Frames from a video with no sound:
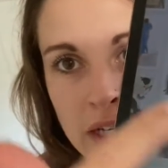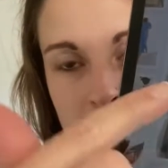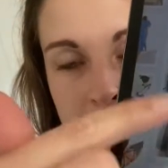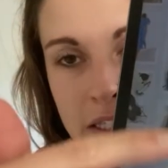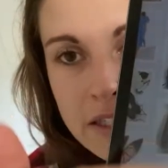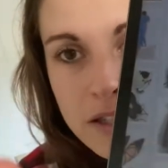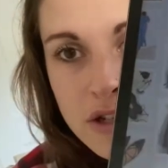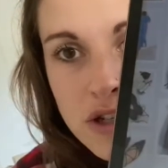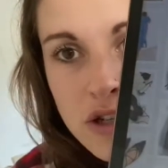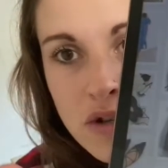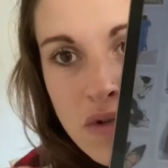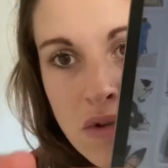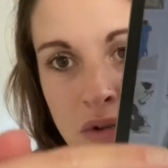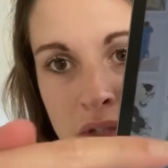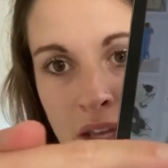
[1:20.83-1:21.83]
is to
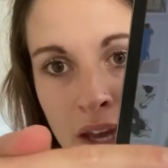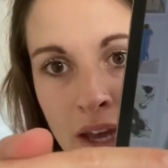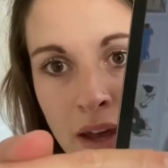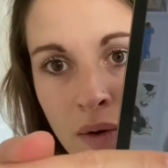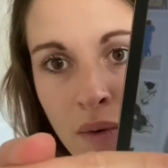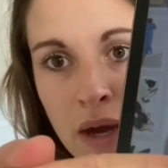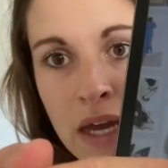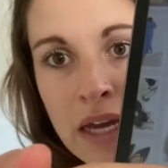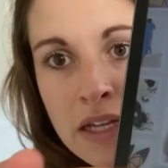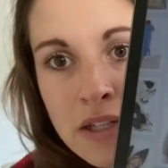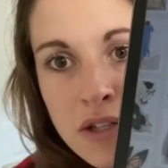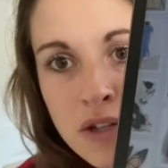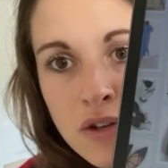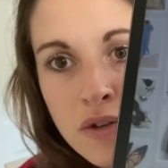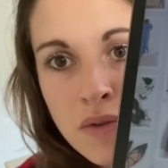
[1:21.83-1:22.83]
choose a way
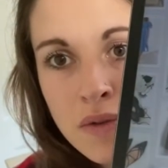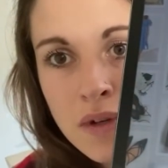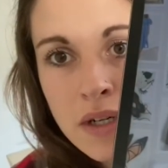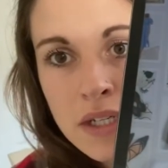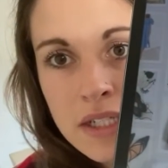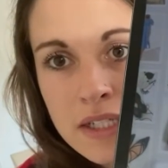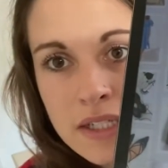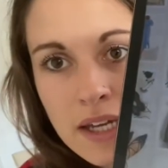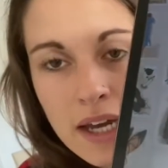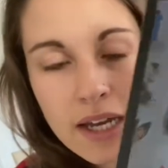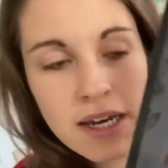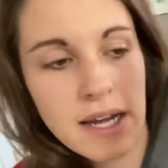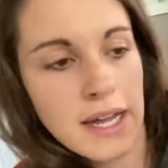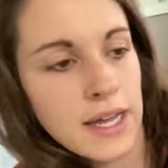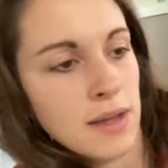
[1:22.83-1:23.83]
to
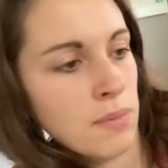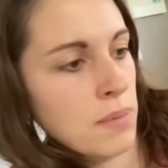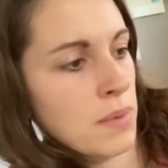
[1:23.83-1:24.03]
sign up.